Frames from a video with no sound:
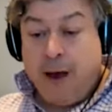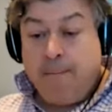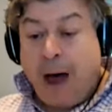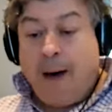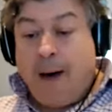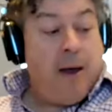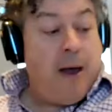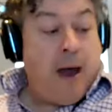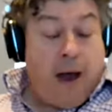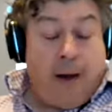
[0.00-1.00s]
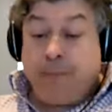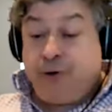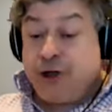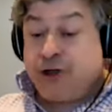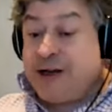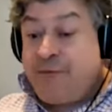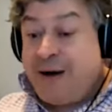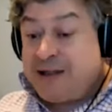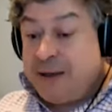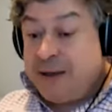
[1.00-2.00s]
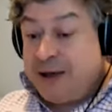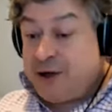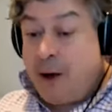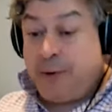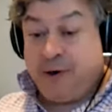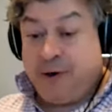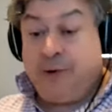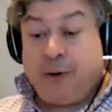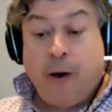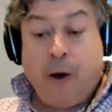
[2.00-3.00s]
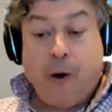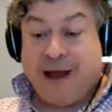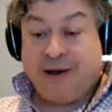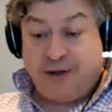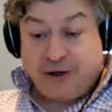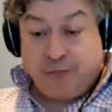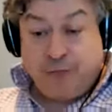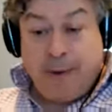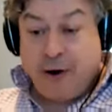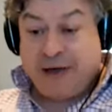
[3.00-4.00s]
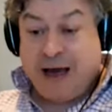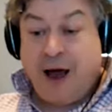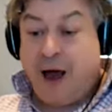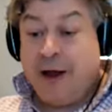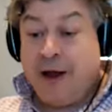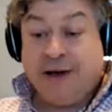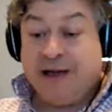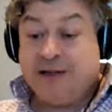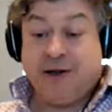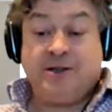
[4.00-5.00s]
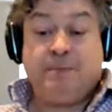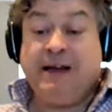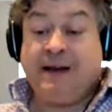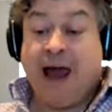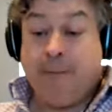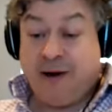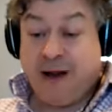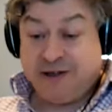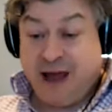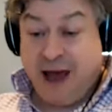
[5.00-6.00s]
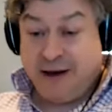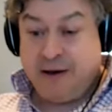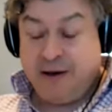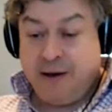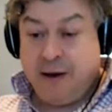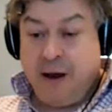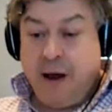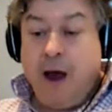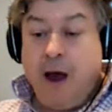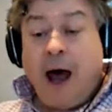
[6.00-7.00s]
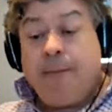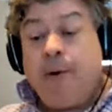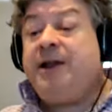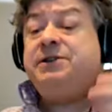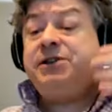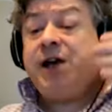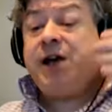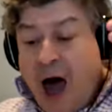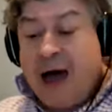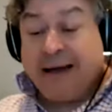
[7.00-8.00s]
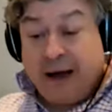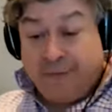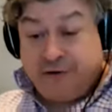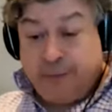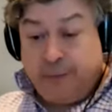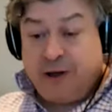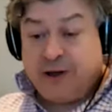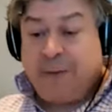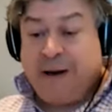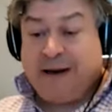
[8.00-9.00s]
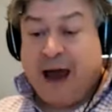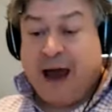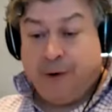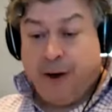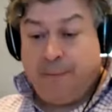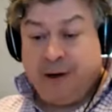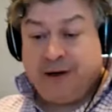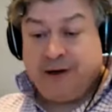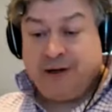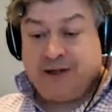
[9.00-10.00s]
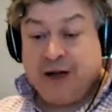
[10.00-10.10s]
um, just to give a very simple example, you, you go, that, that's remote AI. No, it isn't. A speed camera does that. And I'm not entirely comfortable with a speed camera because